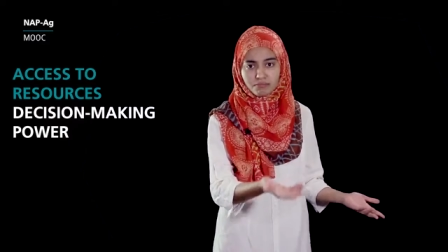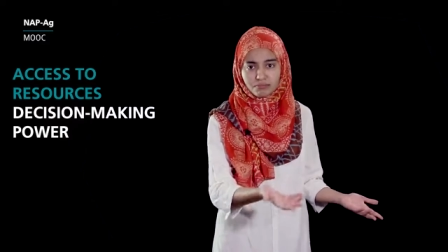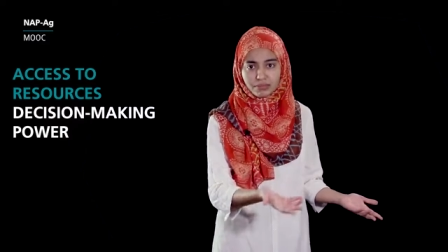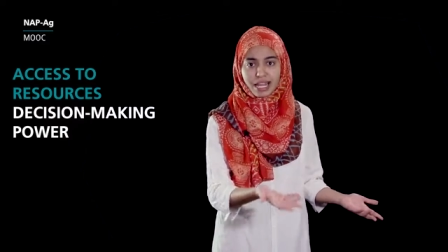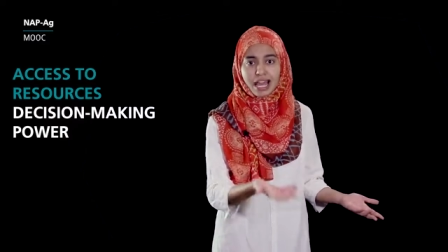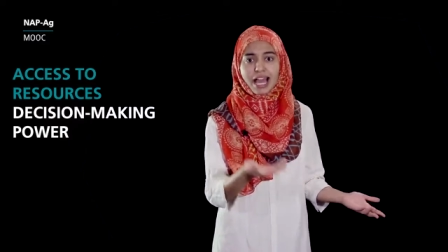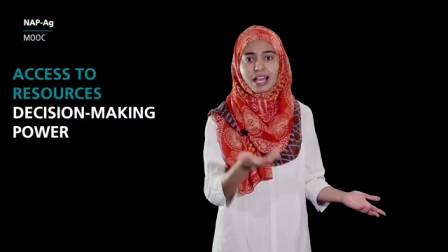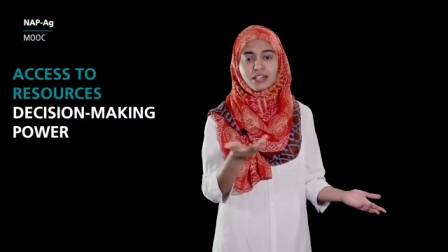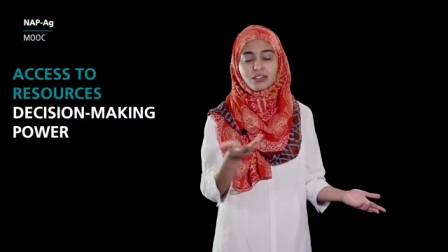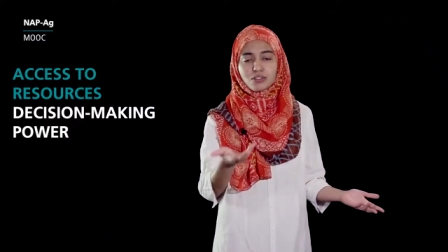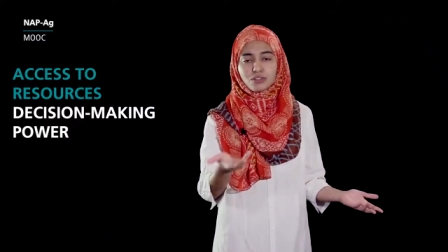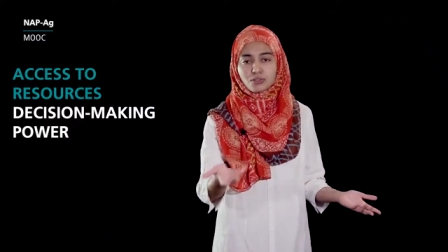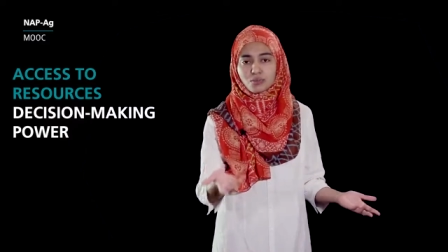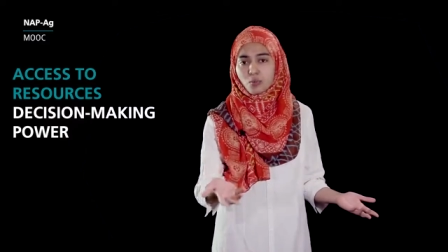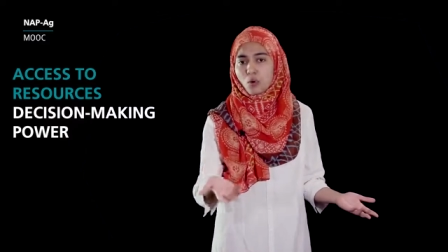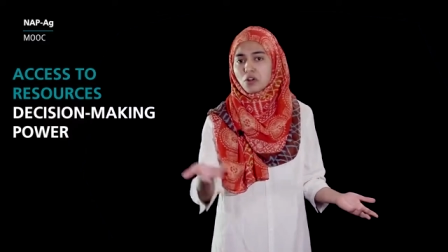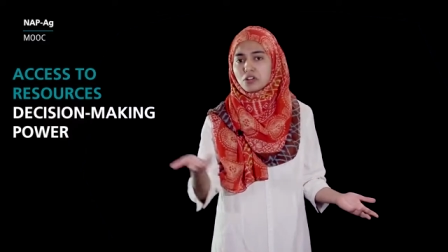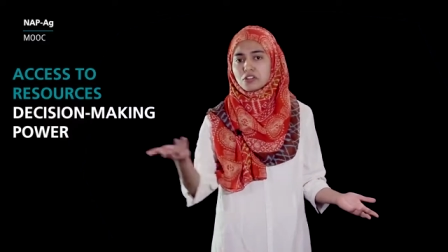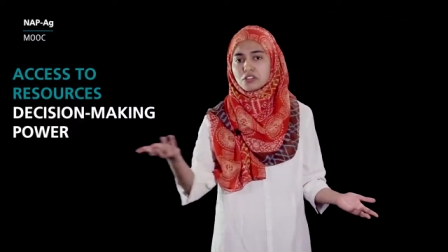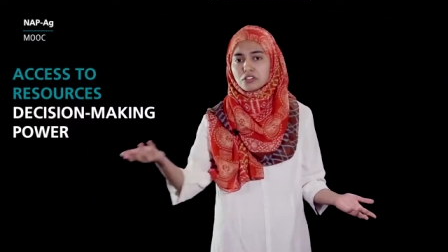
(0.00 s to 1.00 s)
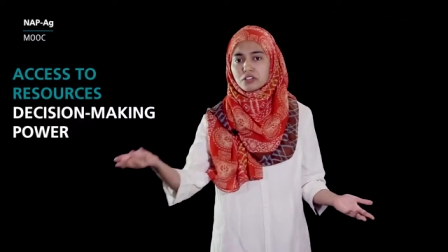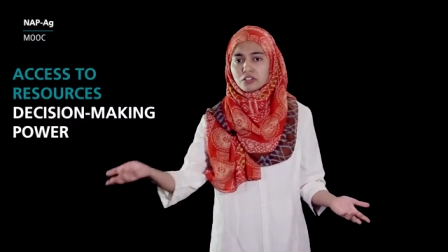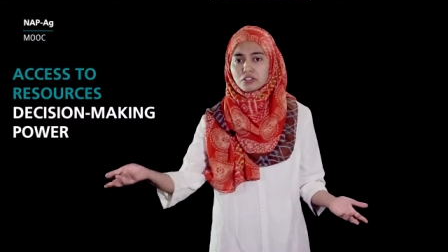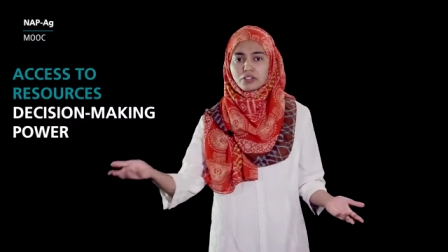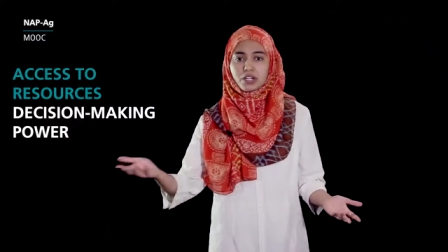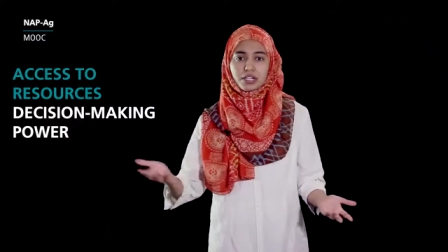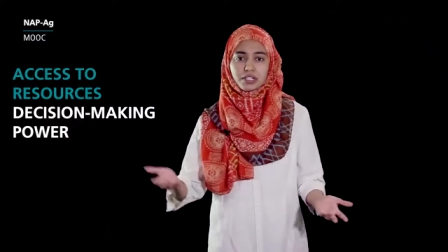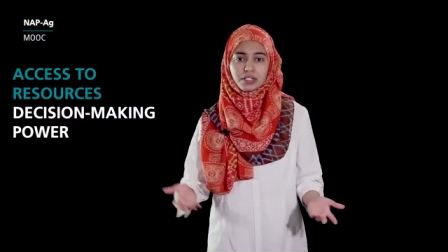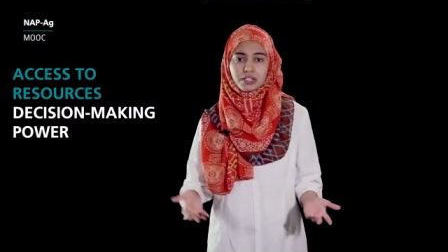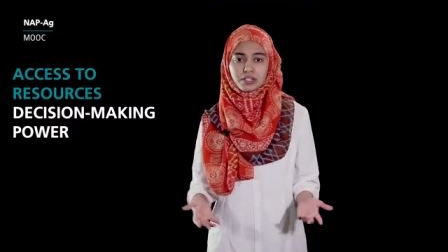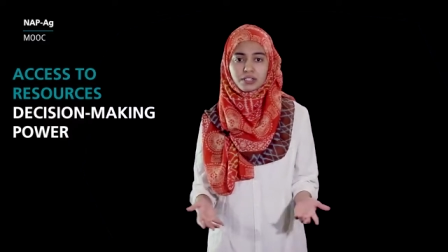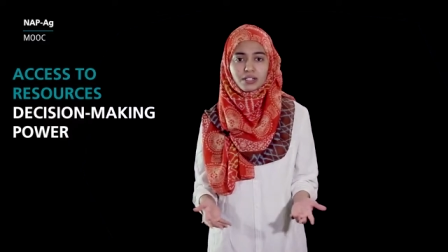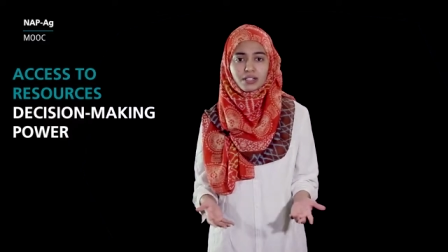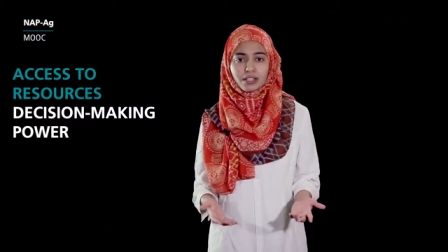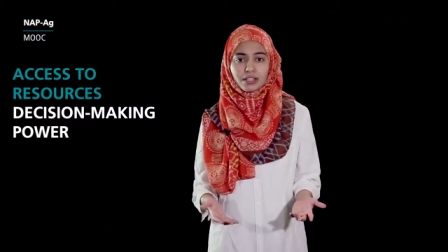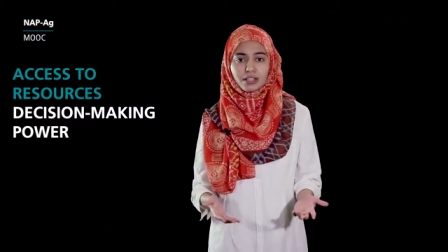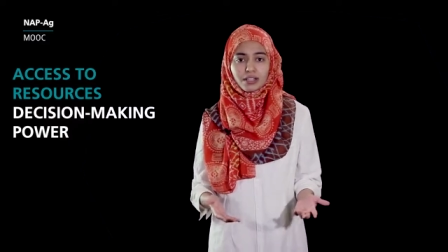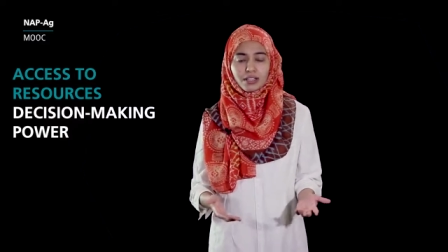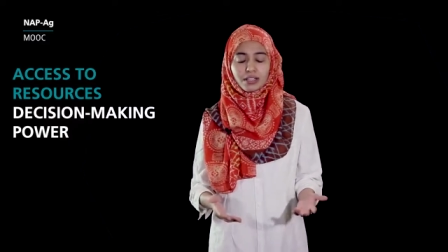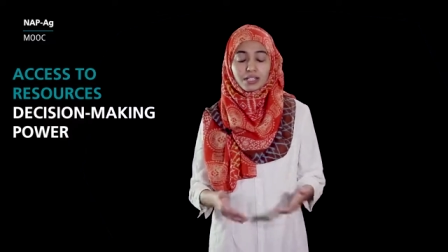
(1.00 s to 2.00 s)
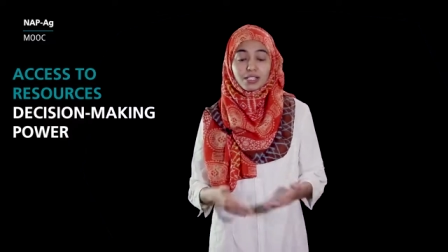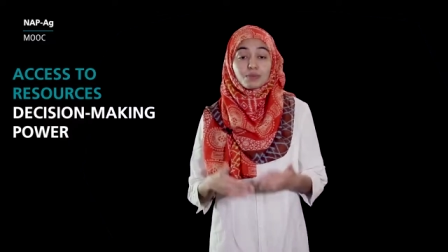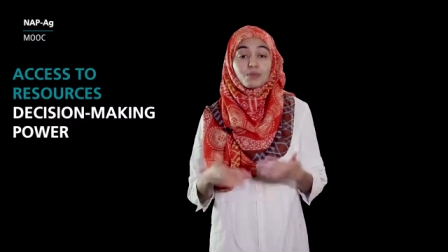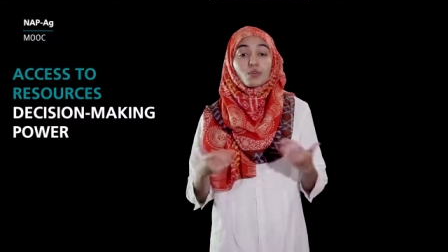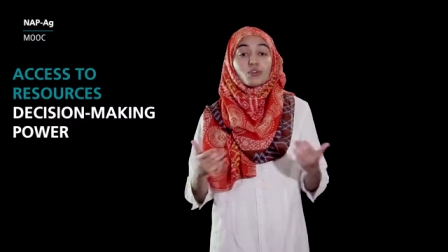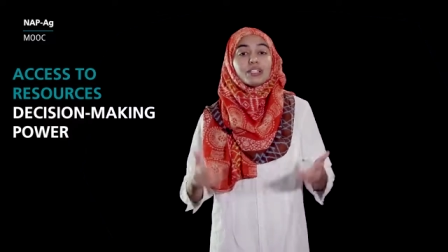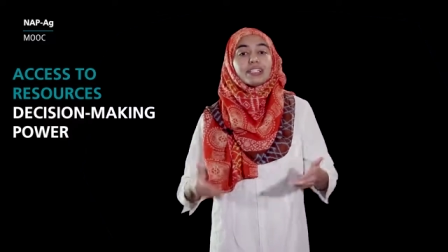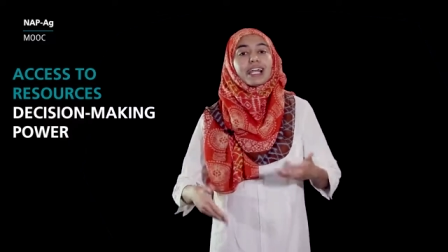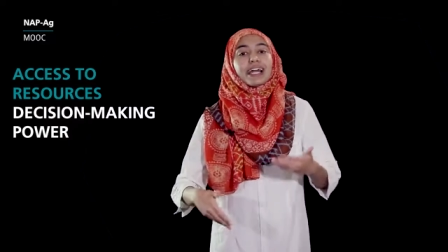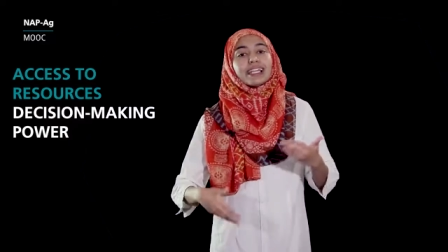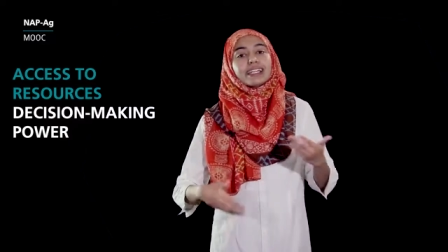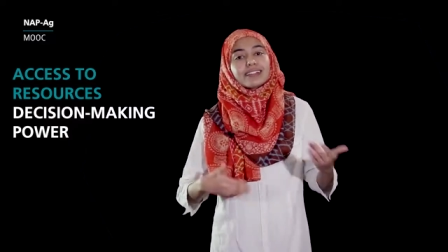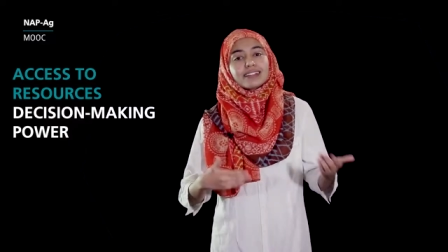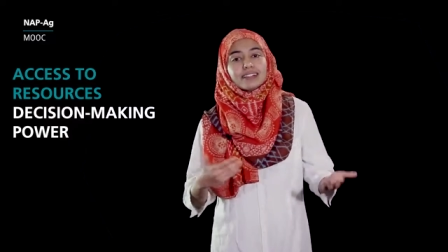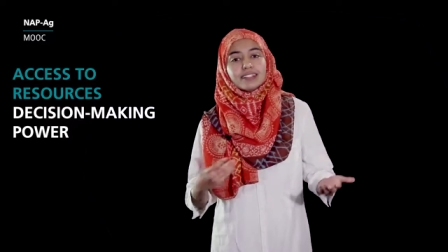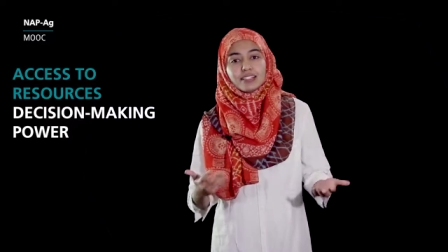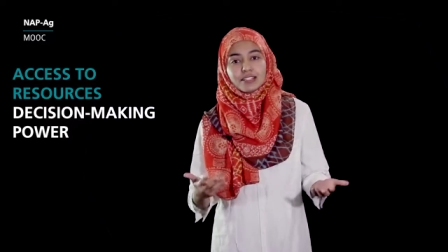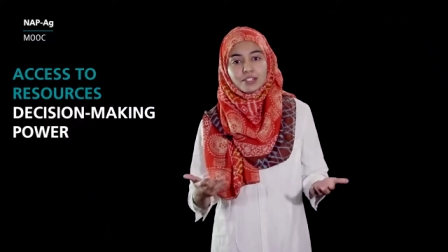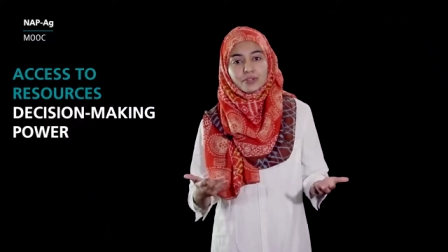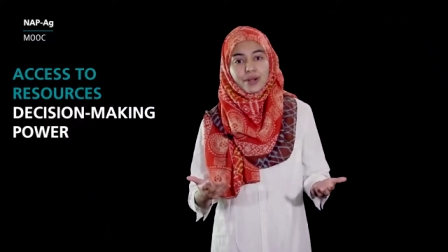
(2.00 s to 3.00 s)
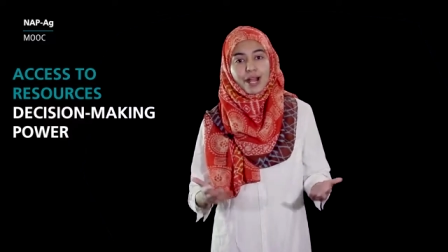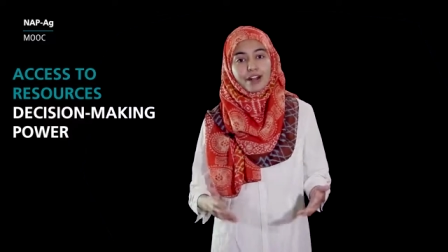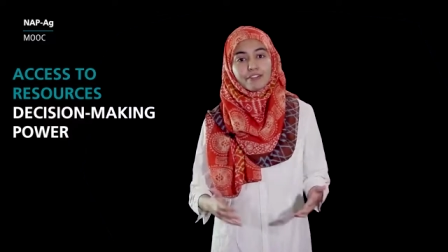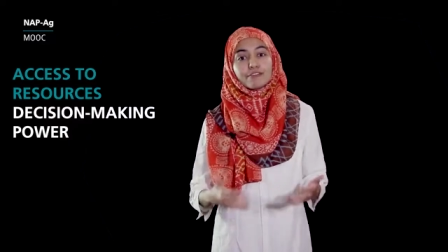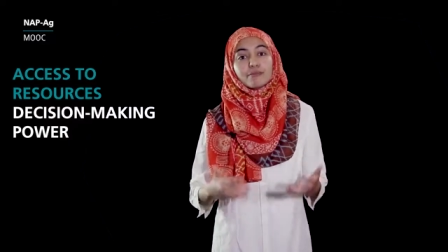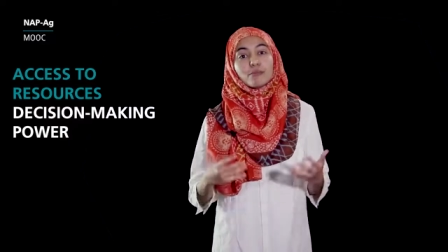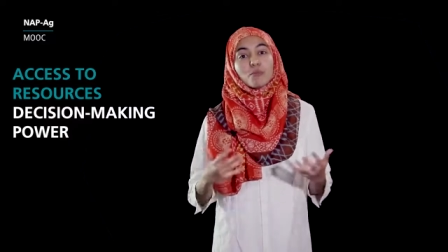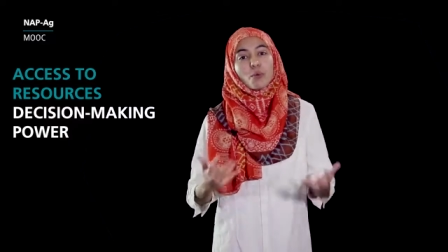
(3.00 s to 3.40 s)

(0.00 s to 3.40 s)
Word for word: land, water, credit, is more likely to have